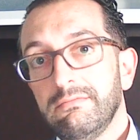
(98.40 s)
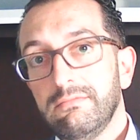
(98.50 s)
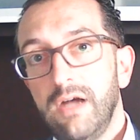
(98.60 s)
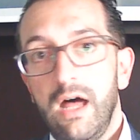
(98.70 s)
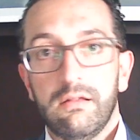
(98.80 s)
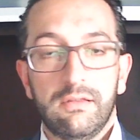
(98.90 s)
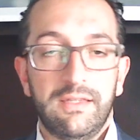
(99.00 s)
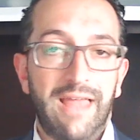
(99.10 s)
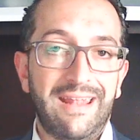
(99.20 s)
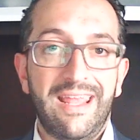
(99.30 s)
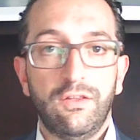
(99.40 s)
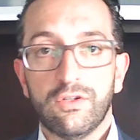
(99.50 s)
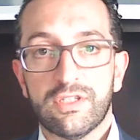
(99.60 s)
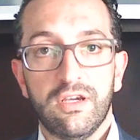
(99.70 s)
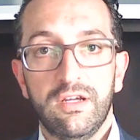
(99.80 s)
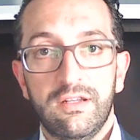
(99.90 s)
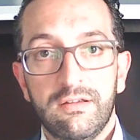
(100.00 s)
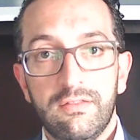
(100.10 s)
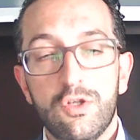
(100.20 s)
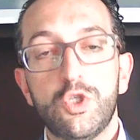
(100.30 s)
Well, that date looks good.
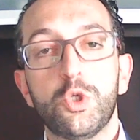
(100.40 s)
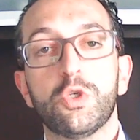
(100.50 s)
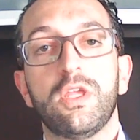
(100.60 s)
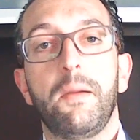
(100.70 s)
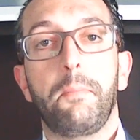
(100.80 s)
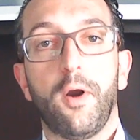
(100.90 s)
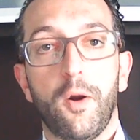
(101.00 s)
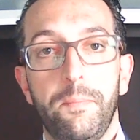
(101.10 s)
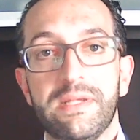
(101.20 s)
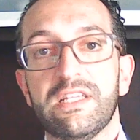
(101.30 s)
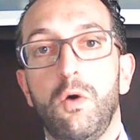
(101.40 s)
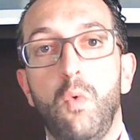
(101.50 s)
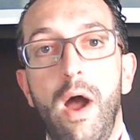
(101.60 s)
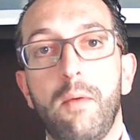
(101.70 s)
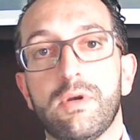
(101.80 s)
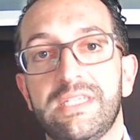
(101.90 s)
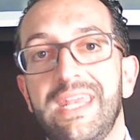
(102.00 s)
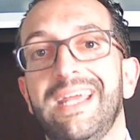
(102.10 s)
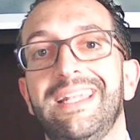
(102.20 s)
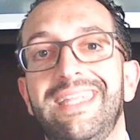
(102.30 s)
There's usually a purpose on why we're
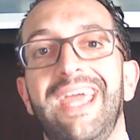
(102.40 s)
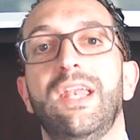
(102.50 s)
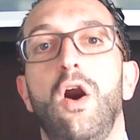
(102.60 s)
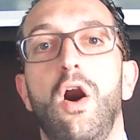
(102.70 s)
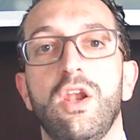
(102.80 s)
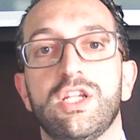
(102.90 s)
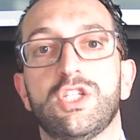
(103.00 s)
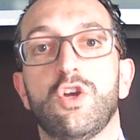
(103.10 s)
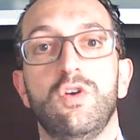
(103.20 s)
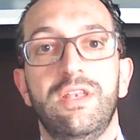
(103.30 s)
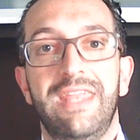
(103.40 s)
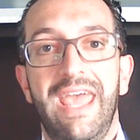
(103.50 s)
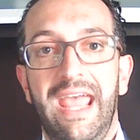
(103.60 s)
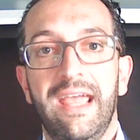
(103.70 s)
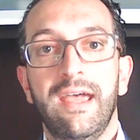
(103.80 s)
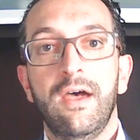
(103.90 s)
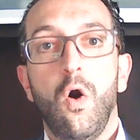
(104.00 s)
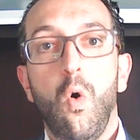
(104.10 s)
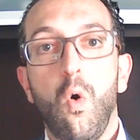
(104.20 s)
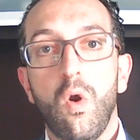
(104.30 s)
setting a date on a certain day
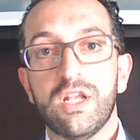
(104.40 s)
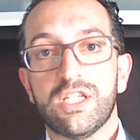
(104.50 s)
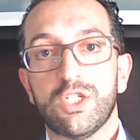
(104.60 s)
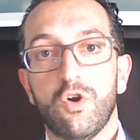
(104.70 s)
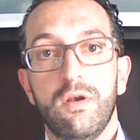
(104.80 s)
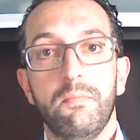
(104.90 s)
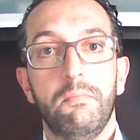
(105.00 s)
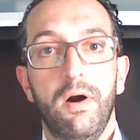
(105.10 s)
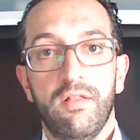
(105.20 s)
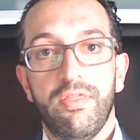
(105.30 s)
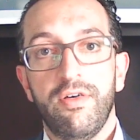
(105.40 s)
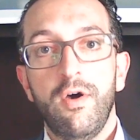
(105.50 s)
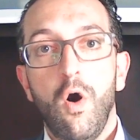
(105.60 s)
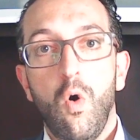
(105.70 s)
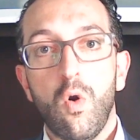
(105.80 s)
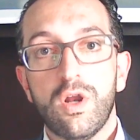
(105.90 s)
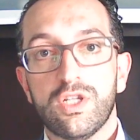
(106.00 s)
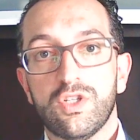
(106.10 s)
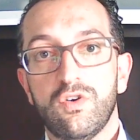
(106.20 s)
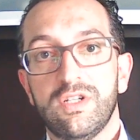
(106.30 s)
or at a certain month or at a
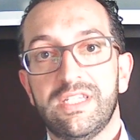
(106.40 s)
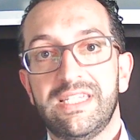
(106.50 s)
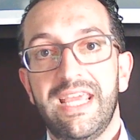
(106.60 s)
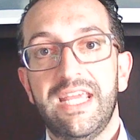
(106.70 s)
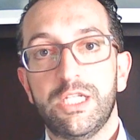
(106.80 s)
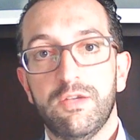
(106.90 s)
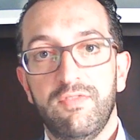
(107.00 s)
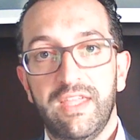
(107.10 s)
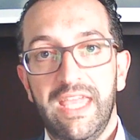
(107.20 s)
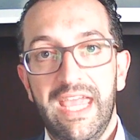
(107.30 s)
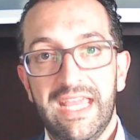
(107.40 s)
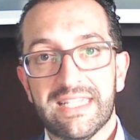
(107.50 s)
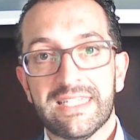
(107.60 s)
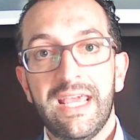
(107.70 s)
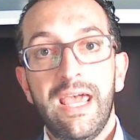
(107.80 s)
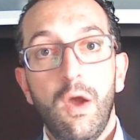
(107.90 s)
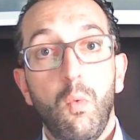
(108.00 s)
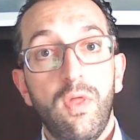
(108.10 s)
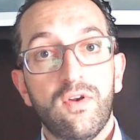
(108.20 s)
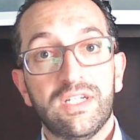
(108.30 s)
certain stage of the case.
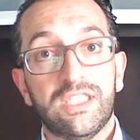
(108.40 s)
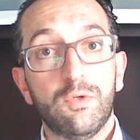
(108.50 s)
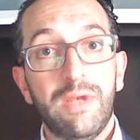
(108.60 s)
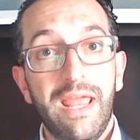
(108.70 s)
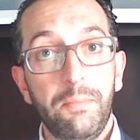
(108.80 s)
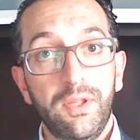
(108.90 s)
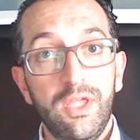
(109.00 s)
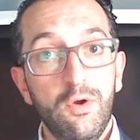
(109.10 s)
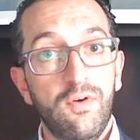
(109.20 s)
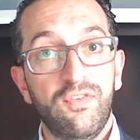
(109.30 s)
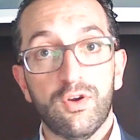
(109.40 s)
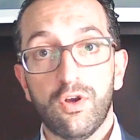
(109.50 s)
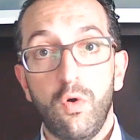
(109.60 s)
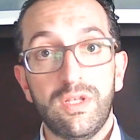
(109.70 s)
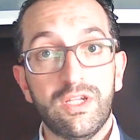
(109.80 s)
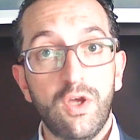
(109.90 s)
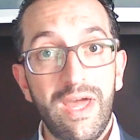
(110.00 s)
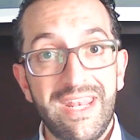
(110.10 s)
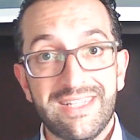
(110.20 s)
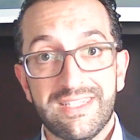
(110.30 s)
Whether it's to enable you if you're going to
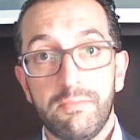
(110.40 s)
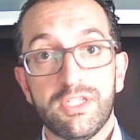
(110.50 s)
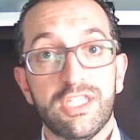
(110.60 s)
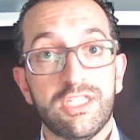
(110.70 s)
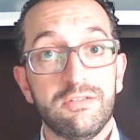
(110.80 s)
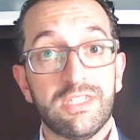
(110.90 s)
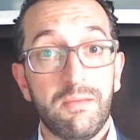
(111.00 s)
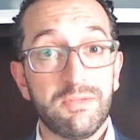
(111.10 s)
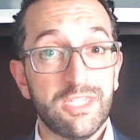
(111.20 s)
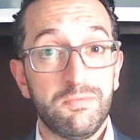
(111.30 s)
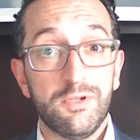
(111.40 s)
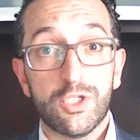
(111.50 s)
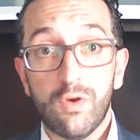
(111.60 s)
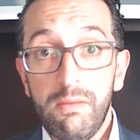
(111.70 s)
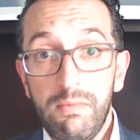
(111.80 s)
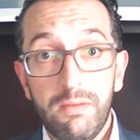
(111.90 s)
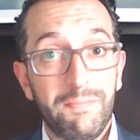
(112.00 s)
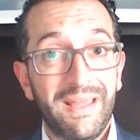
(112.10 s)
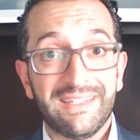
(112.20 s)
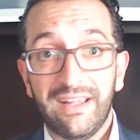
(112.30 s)
get in substance, substance abuse treatment,
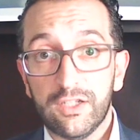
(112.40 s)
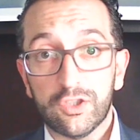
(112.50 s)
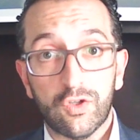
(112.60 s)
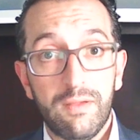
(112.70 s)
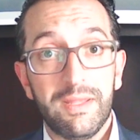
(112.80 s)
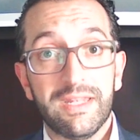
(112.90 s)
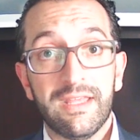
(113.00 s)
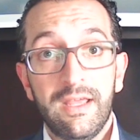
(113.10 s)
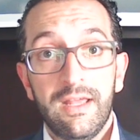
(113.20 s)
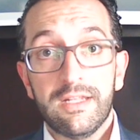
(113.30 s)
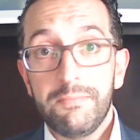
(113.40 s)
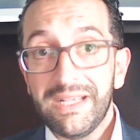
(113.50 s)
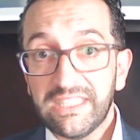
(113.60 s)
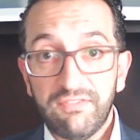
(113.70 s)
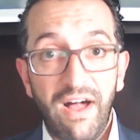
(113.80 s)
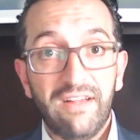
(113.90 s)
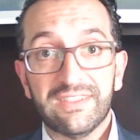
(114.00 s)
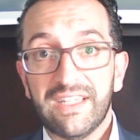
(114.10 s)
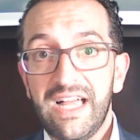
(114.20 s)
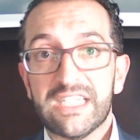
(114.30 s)
mental health treatment, domestic
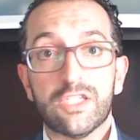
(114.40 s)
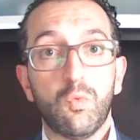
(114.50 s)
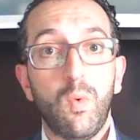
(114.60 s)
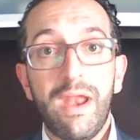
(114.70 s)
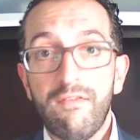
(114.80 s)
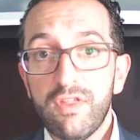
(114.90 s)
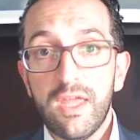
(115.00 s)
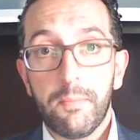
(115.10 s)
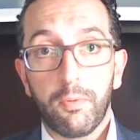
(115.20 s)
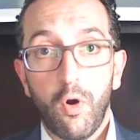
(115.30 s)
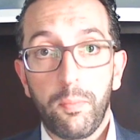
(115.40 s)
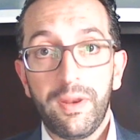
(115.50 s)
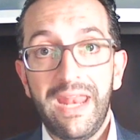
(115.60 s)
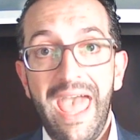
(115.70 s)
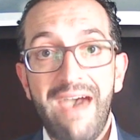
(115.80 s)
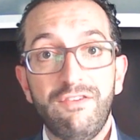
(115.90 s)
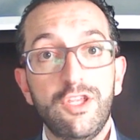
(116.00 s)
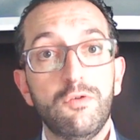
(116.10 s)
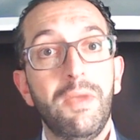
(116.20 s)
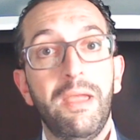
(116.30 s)
violence classes, whatever the appropriate
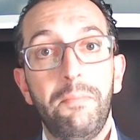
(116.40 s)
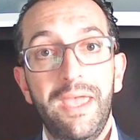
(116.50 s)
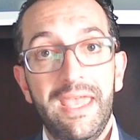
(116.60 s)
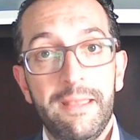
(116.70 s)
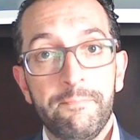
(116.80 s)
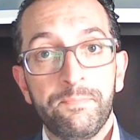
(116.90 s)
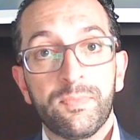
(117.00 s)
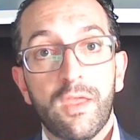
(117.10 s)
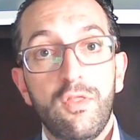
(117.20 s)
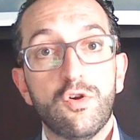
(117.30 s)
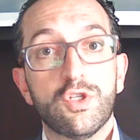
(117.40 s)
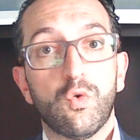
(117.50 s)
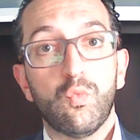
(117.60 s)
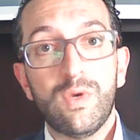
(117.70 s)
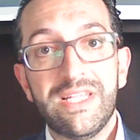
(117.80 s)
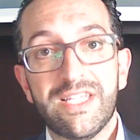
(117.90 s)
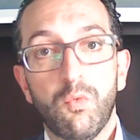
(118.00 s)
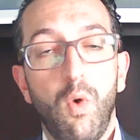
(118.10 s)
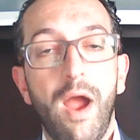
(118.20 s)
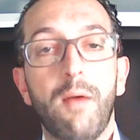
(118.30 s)
avenue may be, there's a
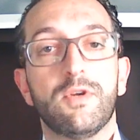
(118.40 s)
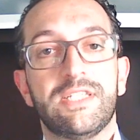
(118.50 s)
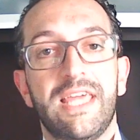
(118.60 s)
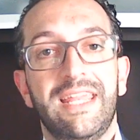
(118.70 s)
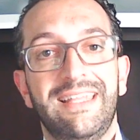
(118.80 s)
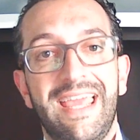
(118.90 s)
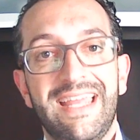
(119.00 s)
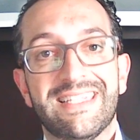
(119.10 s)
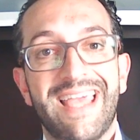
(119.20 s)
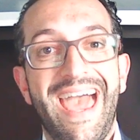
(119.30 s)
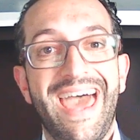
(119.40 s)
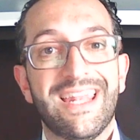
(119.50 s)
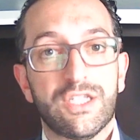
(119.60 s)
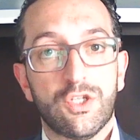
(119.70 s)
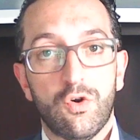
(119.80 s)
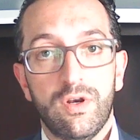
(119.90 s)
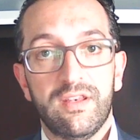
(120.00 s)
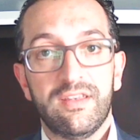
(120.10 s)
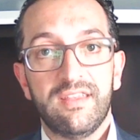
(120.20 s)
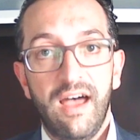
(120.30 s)
reason why we're setting dates at a
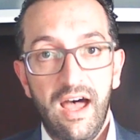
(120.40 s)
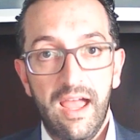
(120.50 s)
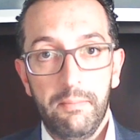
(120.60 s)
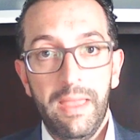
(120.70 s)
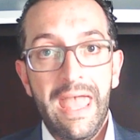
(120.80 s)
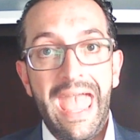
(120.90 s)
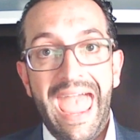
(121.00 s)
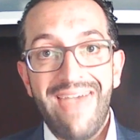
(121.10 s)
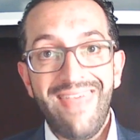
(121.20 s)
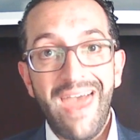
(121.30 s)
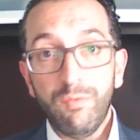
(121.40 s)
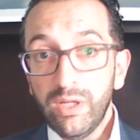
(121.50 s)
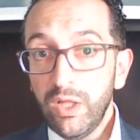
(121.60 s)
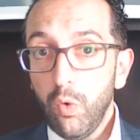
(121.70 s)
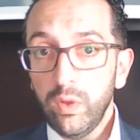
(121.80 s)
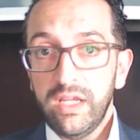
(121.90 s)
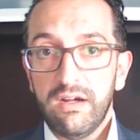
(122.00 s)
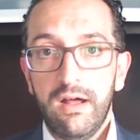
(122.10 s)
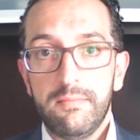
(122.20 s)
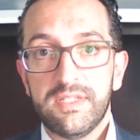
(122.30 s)
certain time. And that really only
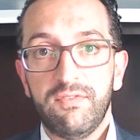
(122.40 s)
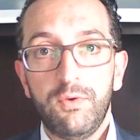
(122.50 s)
comes if